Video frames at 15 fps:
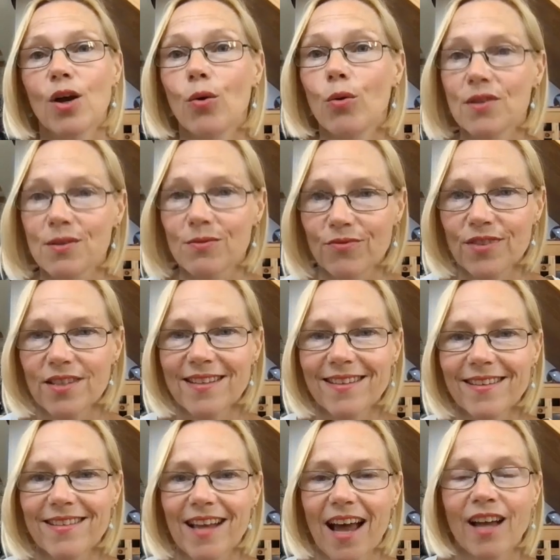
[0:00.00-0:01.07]
quantum
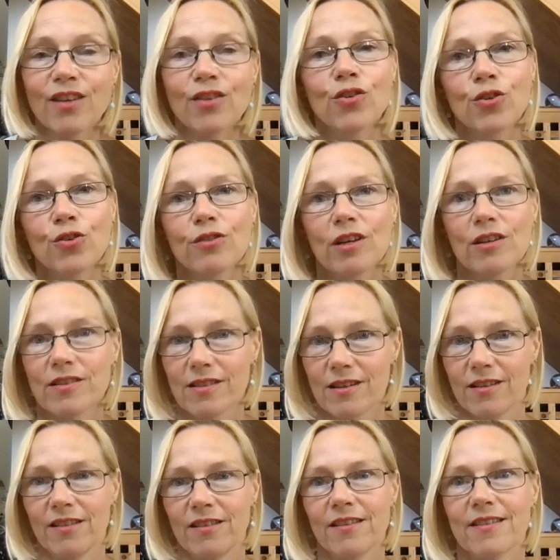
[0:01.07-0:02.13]
physics and
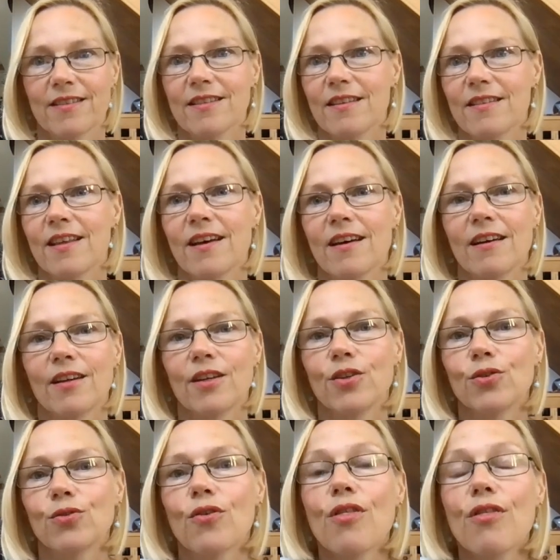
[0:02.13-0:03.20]
neuroscience that
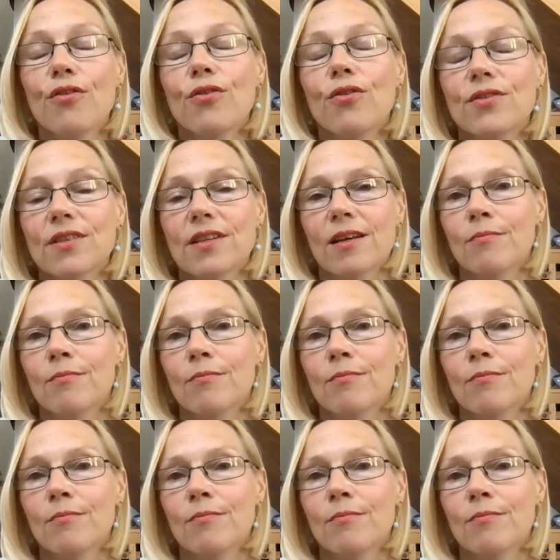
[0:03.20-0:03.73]
your thoughts,